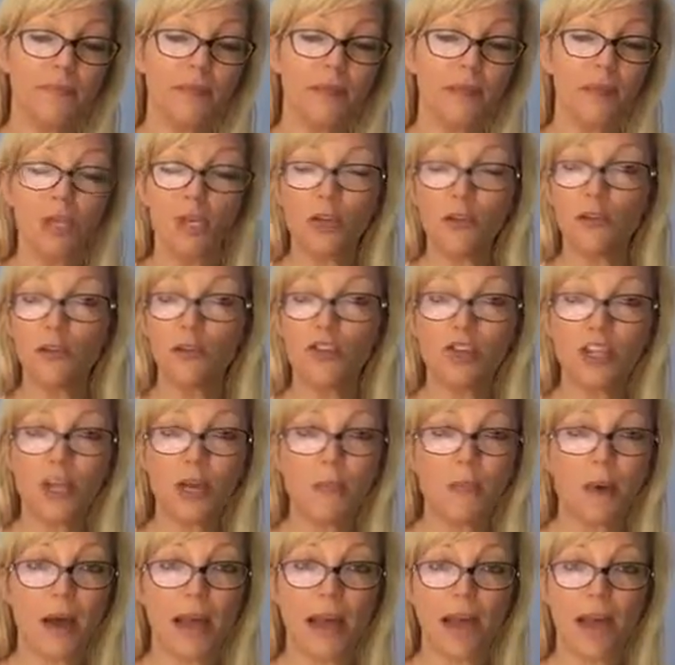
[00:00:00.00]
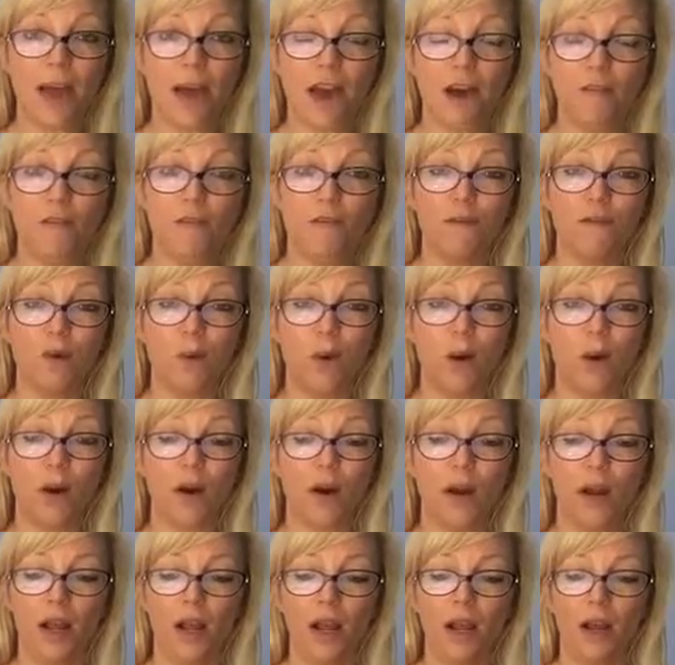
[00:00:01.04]
huge tip I have
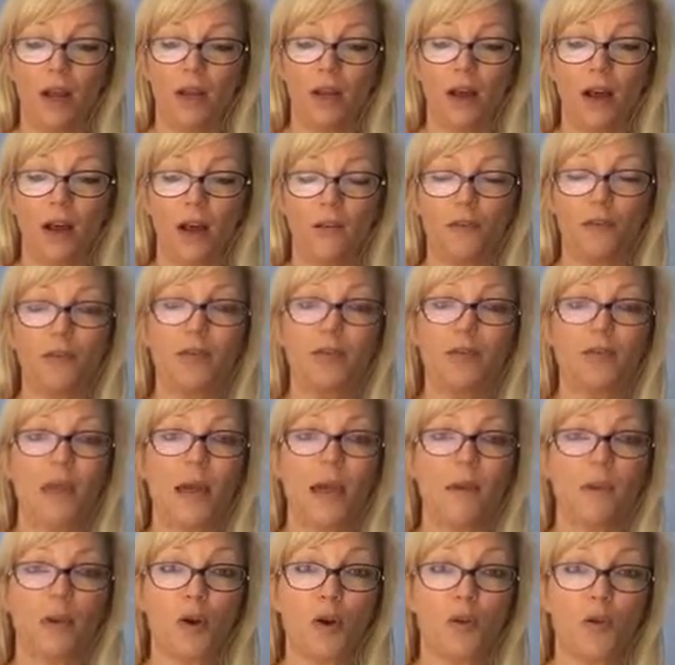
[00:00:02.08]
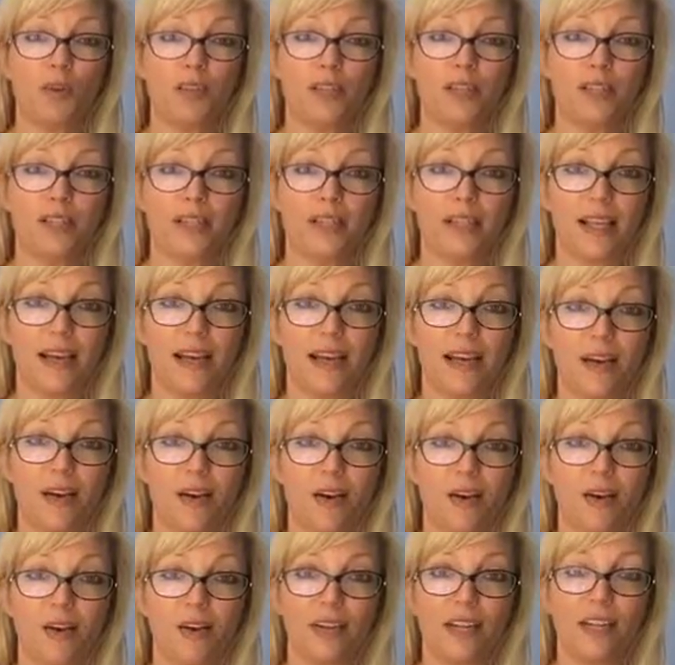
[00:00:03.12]
for first-time coaches that
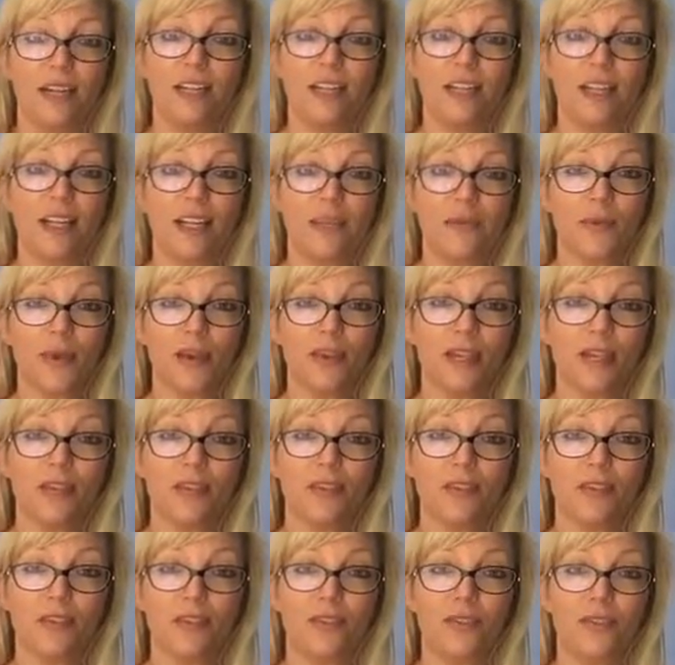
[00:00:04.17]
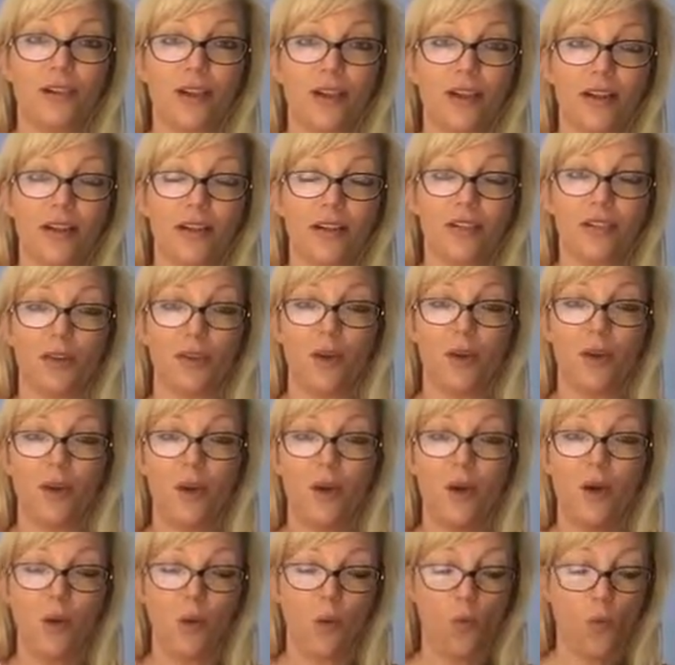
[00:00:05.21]
are just getting ready to start. So
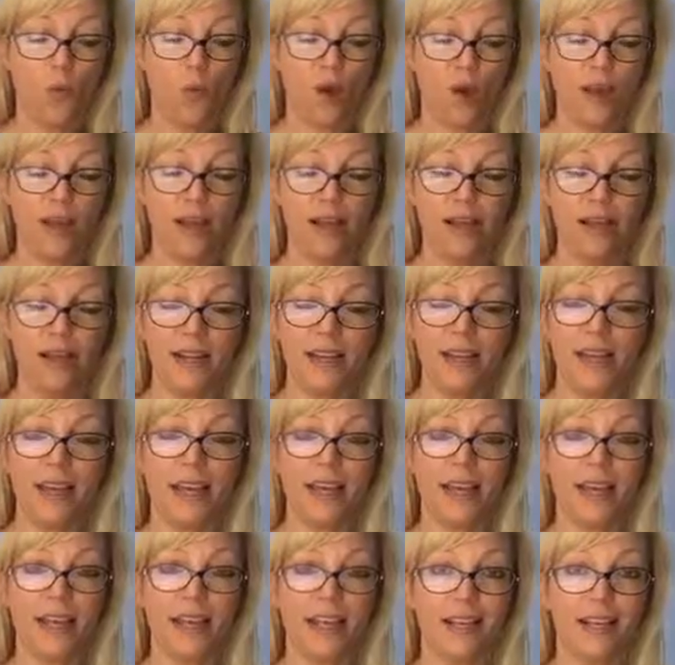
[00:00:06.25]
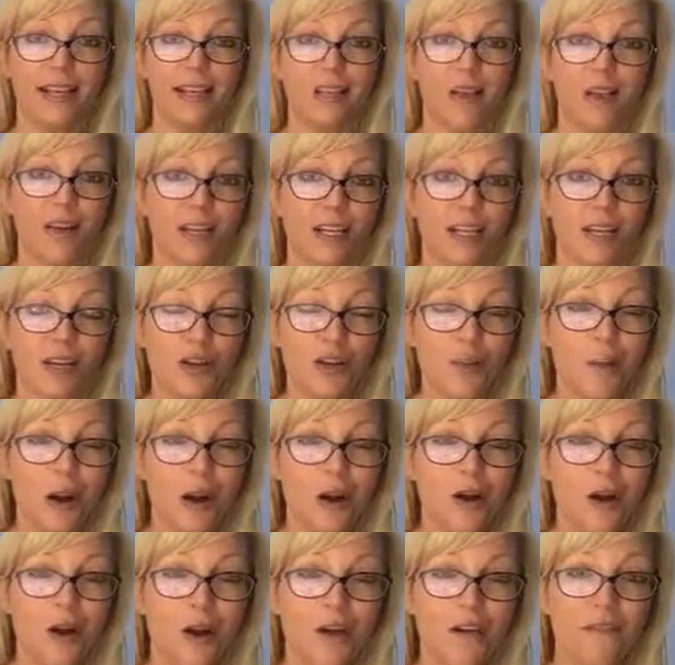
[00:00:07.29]
1 is log into your
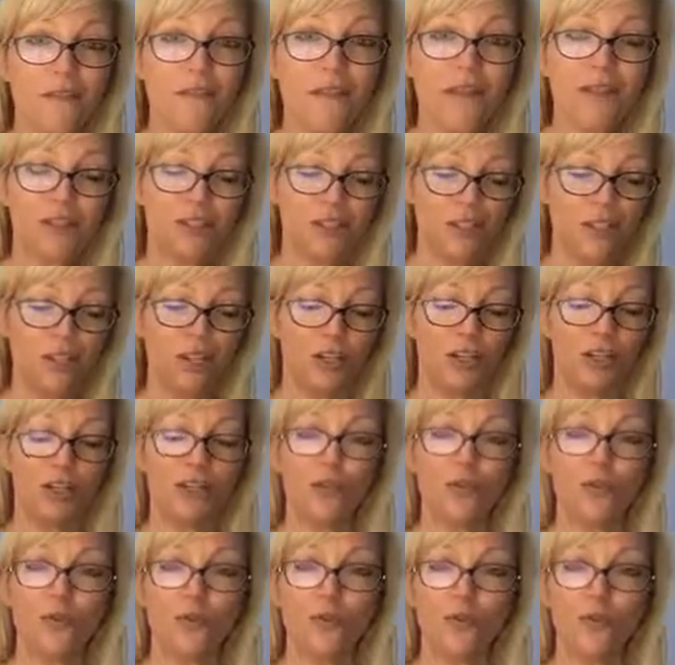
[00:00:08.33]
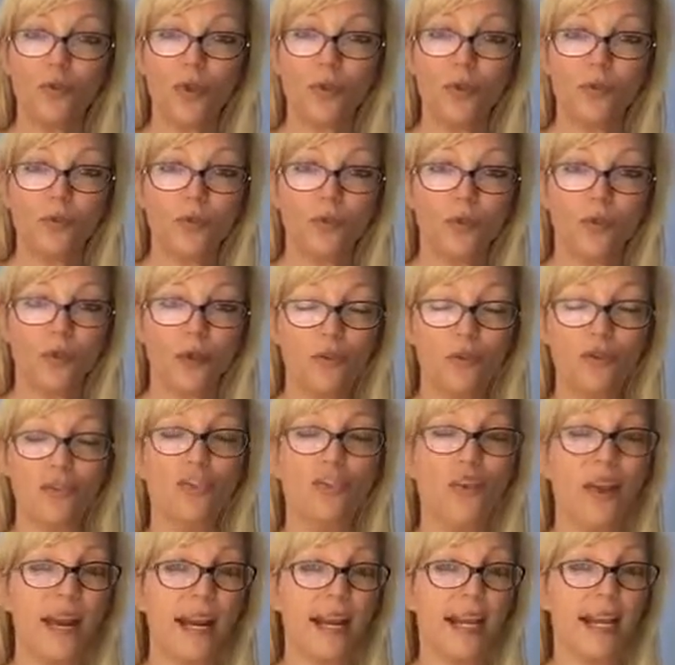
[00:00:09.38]
back office. 2, go through the Coach
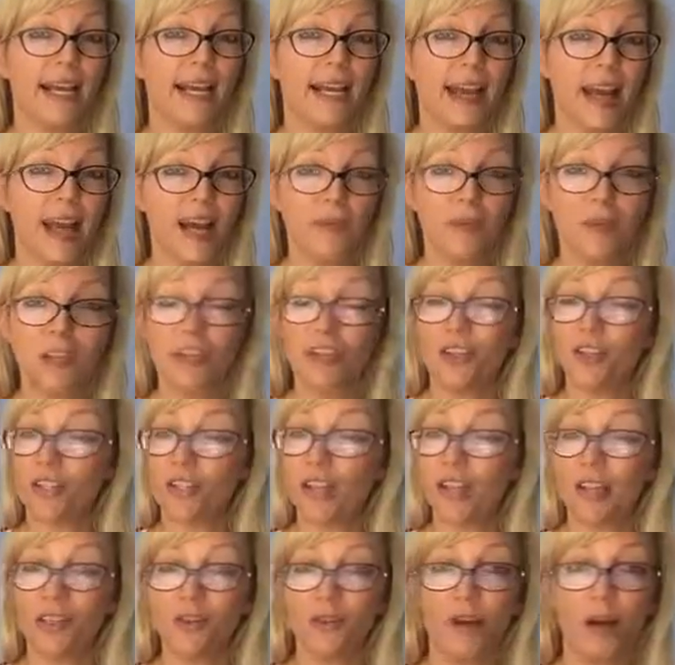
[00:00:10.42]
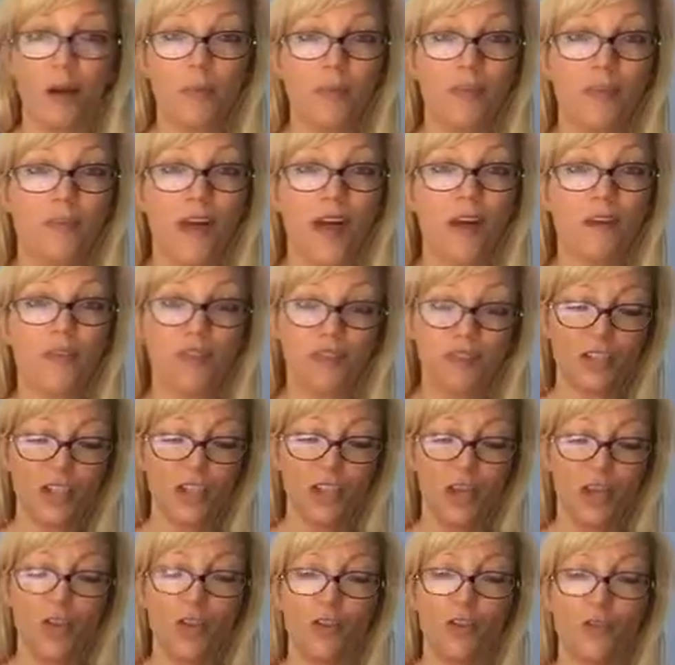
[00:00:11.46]
Training Academy. It should take you a couple of hours.
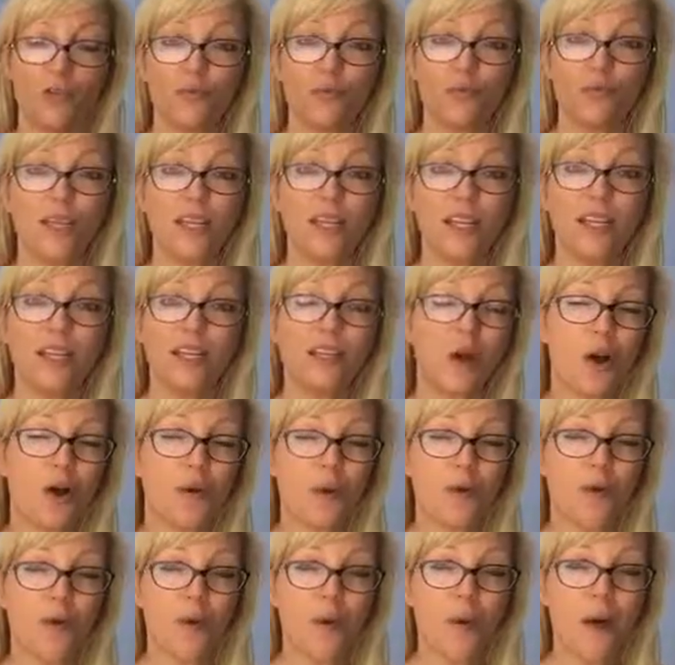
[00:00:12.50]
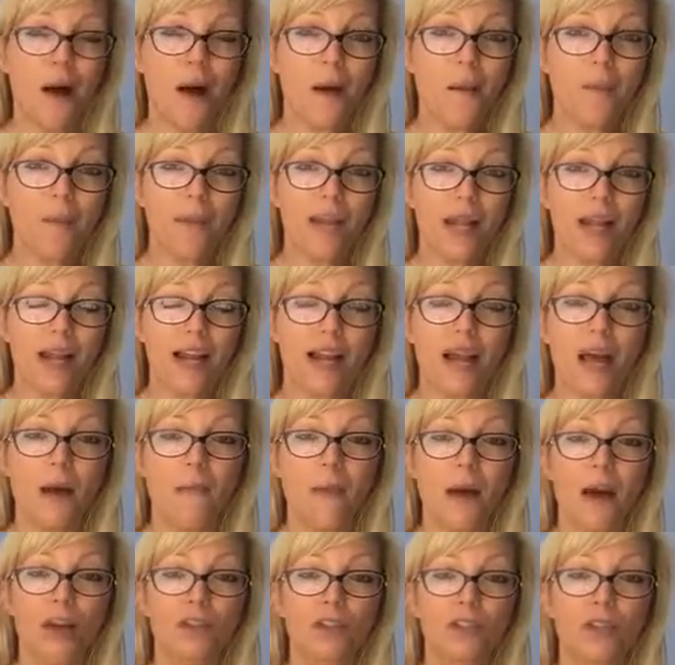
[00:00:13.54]
3, talk with your upline
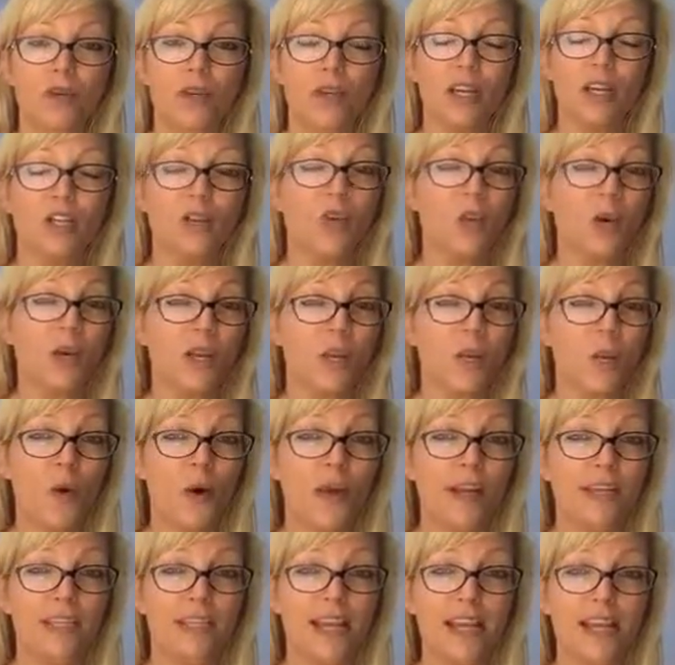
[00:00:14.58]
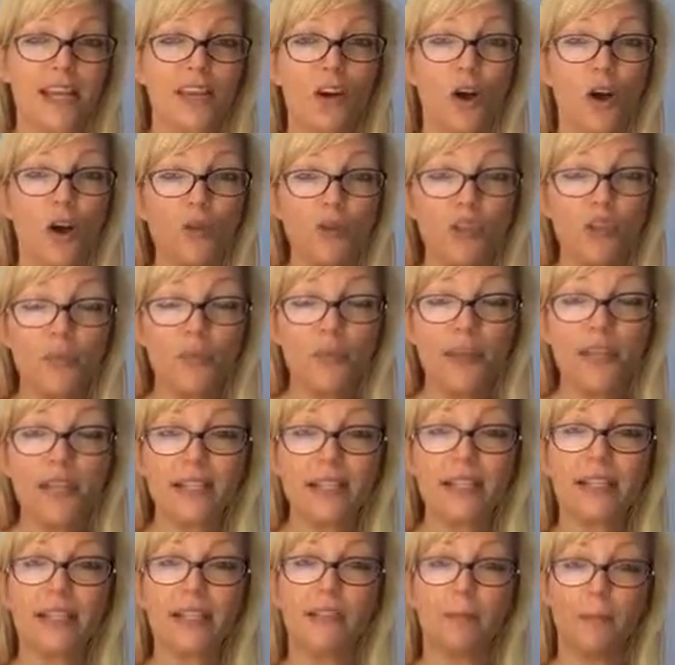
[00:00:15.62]
about doing a 21-day Coach
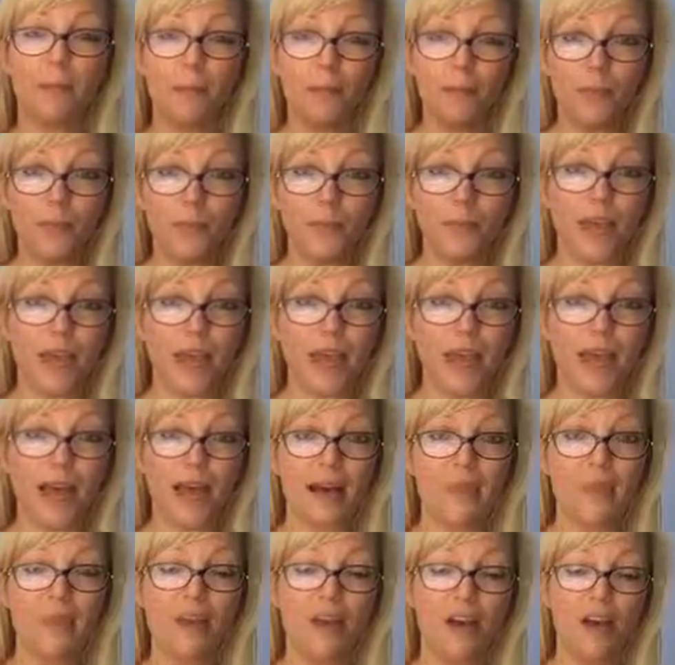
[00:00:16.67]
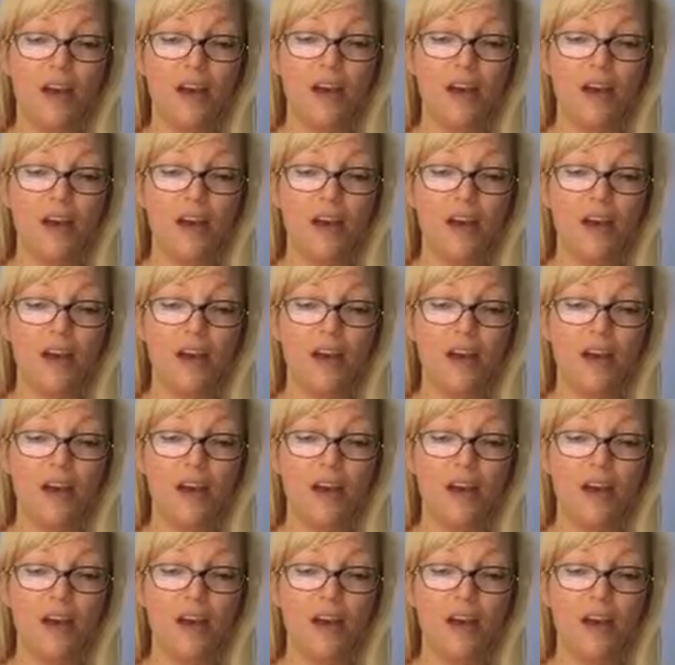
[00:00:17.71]
Basics boot camp.